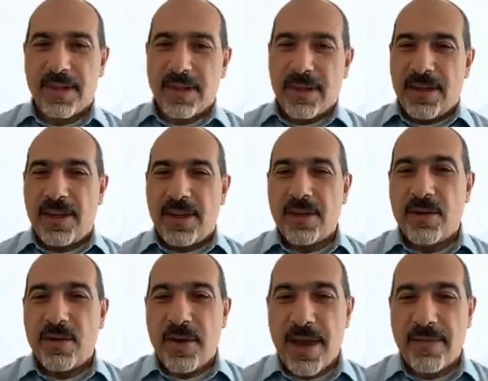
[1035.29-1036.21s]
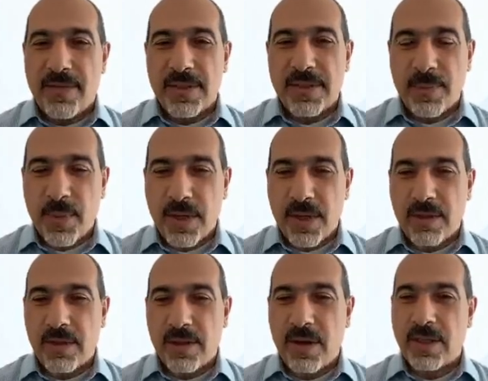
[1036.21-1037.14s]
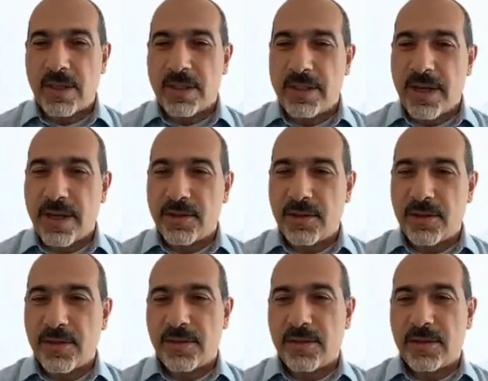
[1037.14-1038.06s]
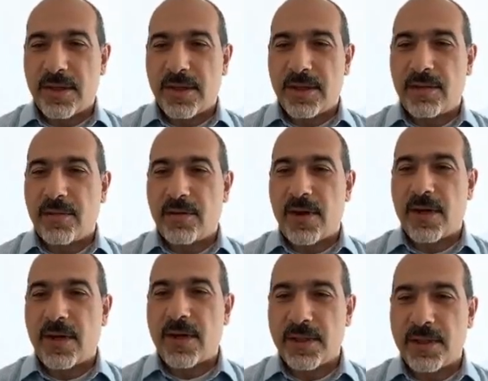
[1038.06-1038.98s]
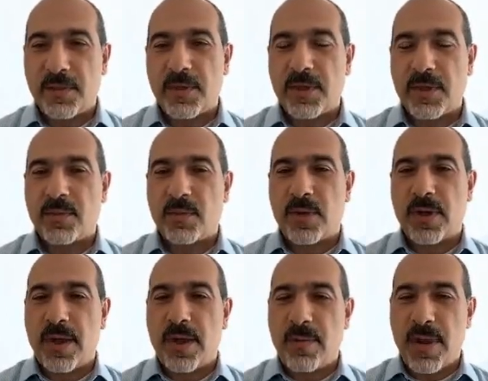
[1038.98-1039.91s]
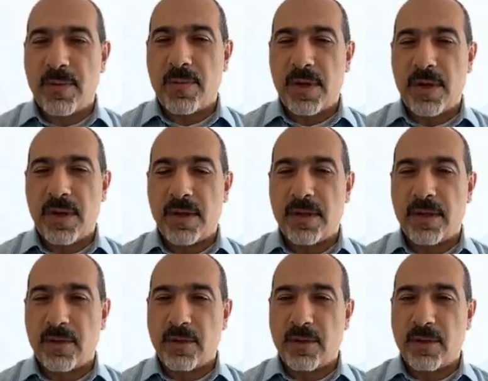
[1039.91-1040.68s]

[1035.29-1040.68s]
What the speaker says: Here you have a typical architecture of our customers where they may be